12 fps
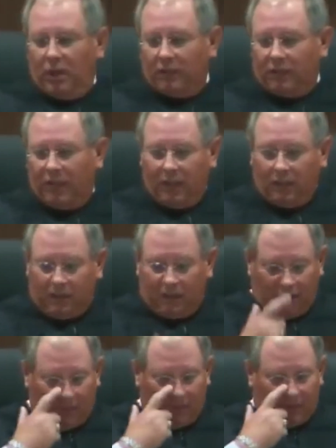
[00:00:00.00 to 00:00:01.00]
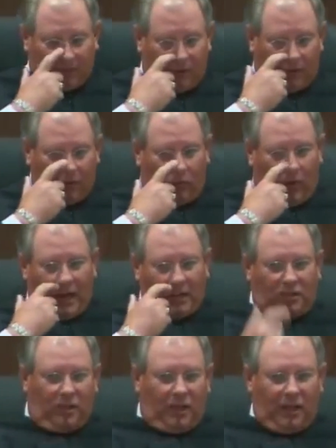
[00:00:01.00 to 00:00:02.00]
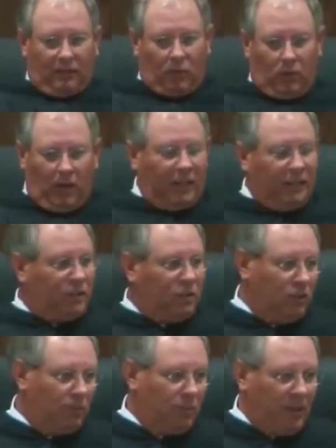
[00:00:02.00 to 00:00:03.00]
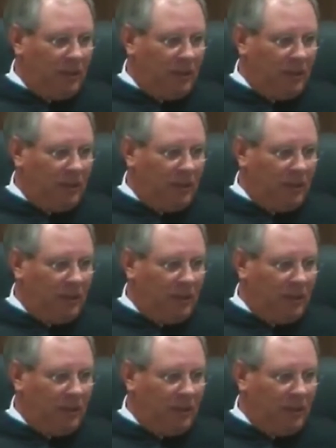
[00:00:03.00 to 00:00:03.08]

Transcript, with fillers: The 43 year old pleaded guilty to